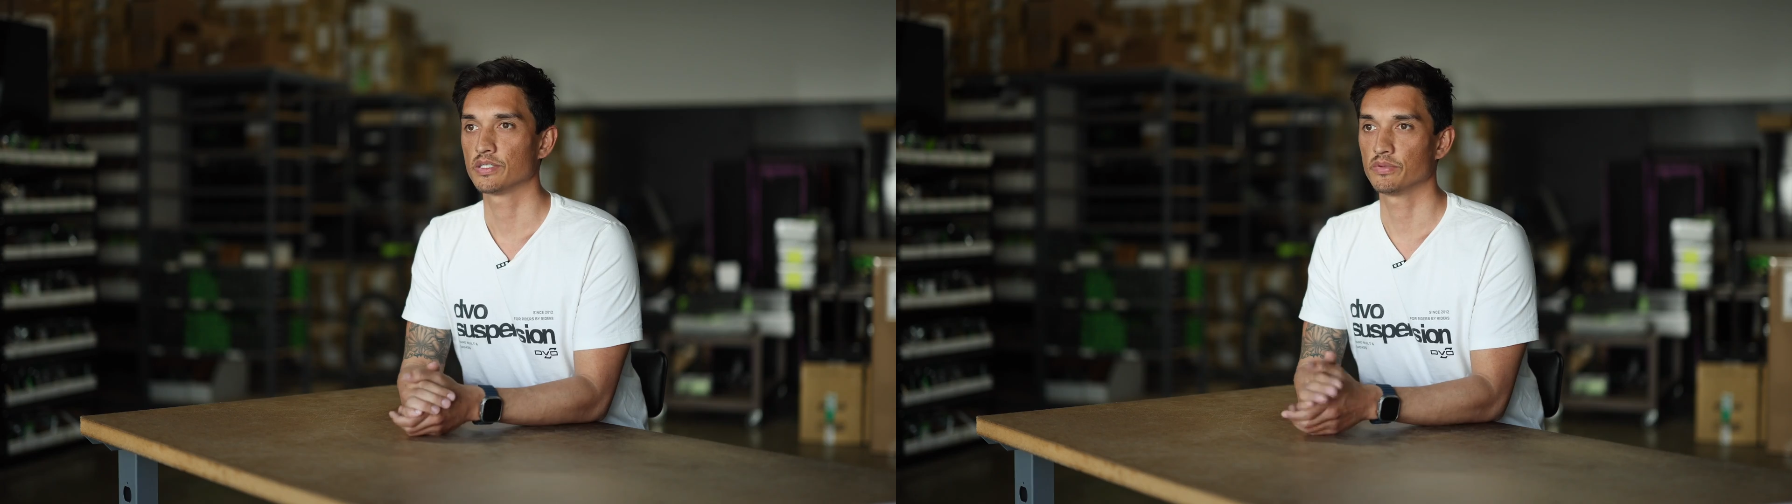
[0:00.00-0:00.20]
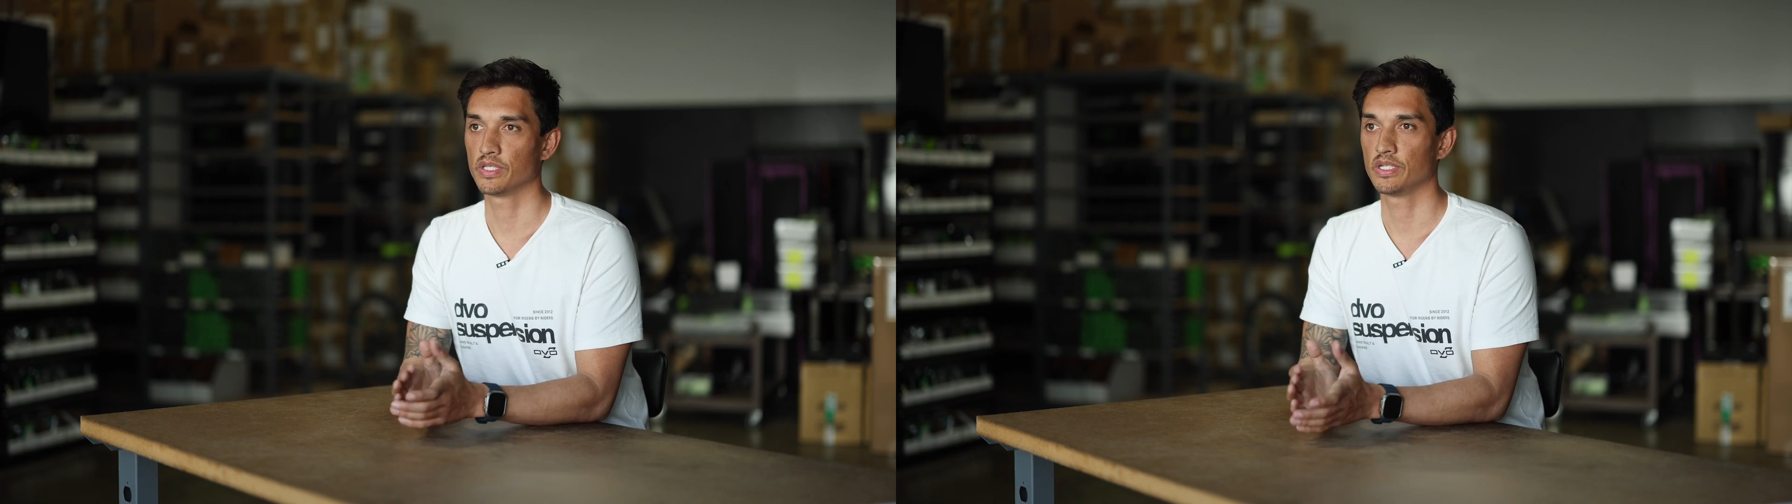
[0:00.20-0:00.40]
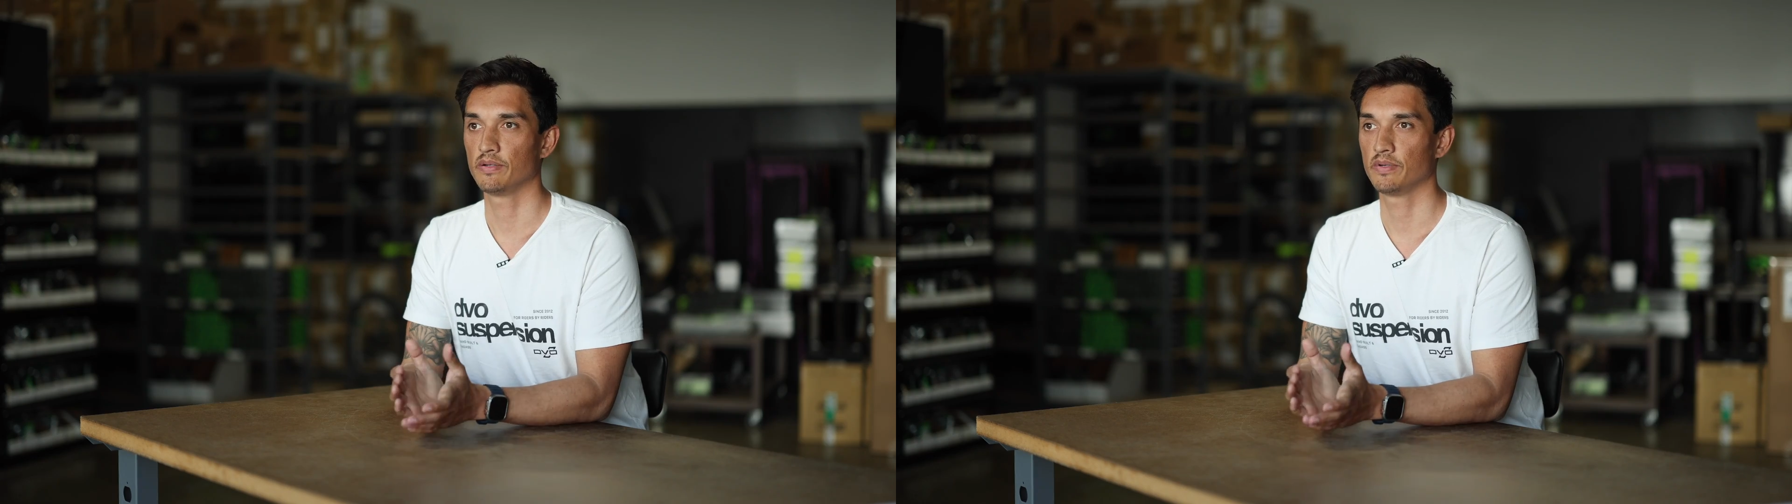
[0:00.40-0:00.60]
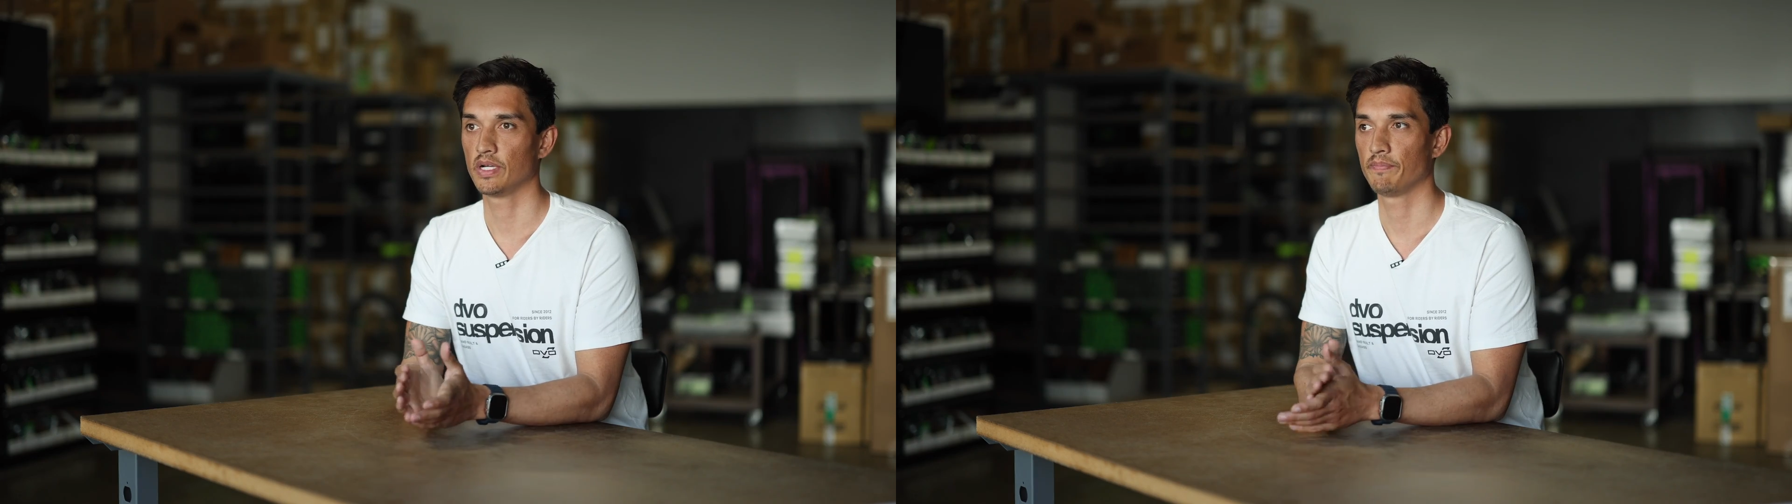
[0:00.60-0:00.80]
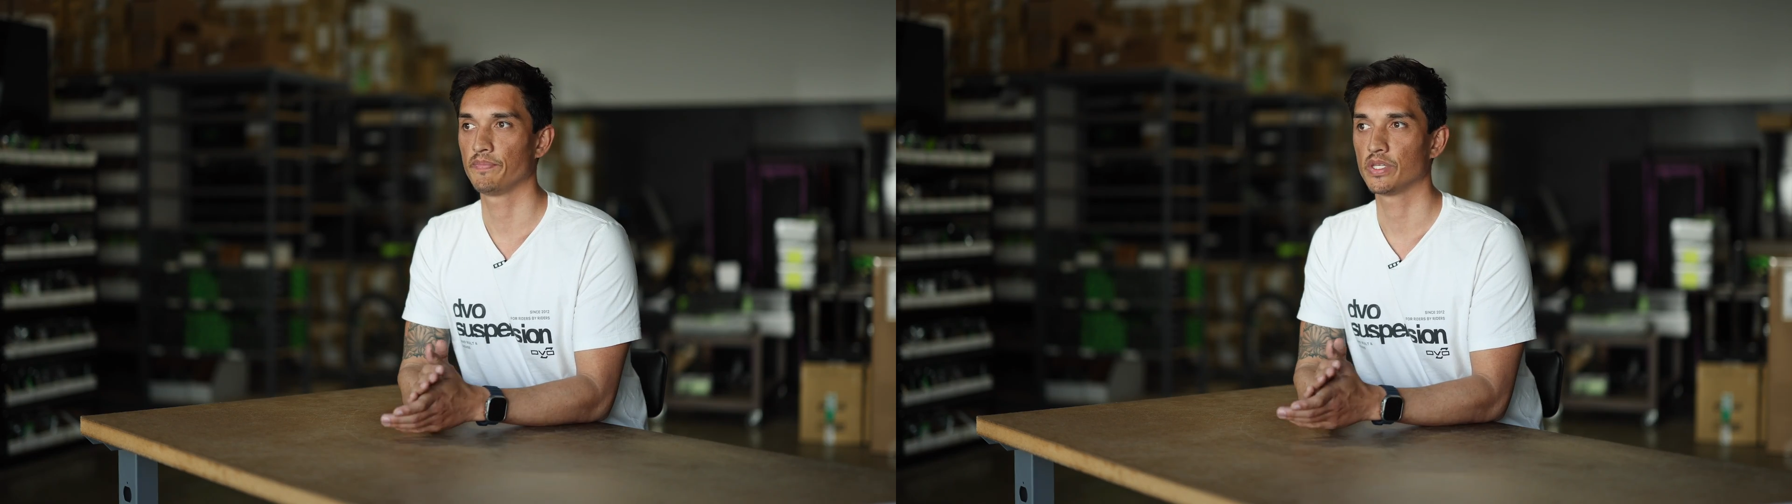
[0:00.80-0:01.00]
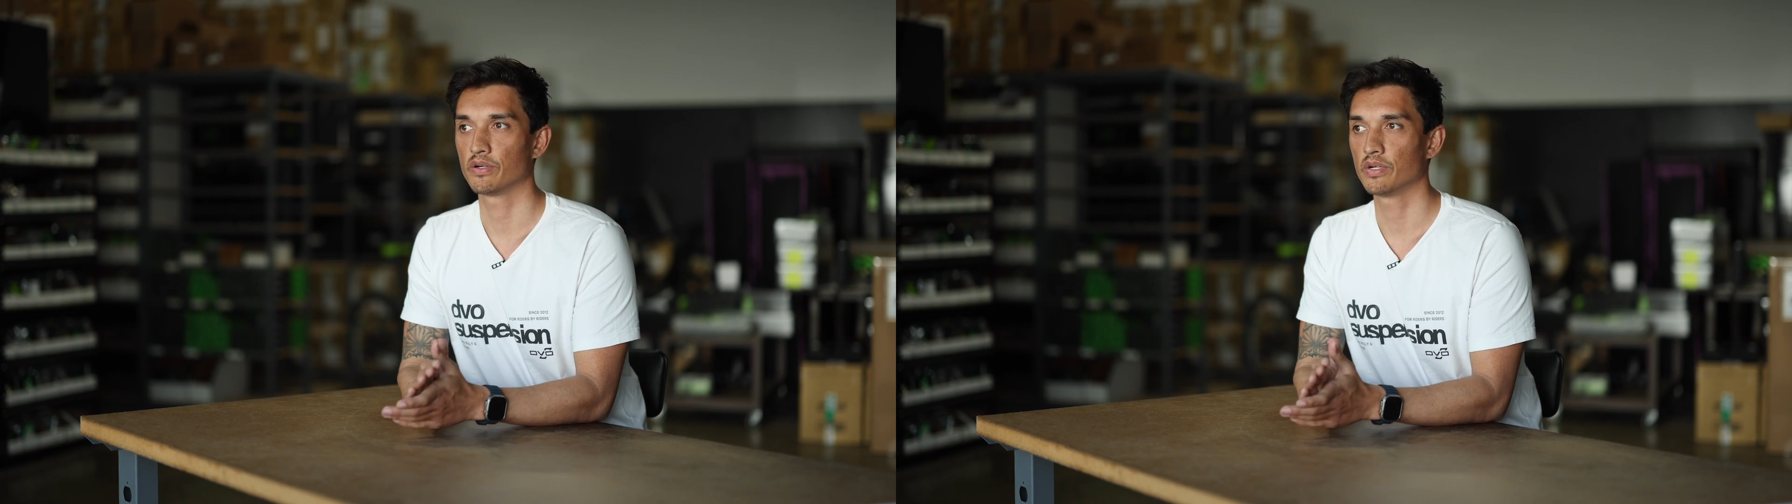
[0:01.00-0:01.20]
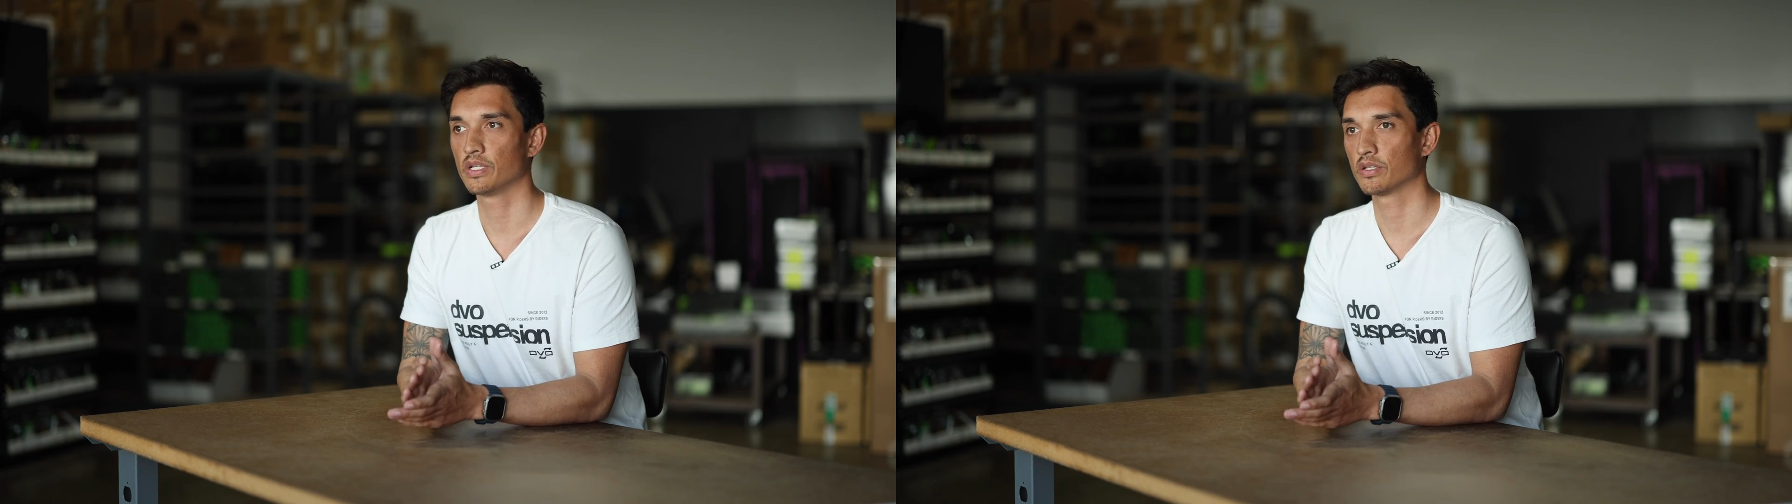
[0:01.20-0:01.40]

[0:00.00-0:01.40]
So with going